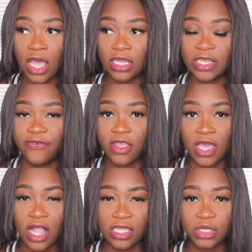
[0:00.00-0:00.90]
a
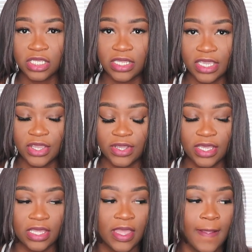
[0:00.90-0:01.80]
different college in the
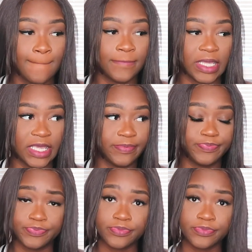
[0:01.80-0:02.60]
area, but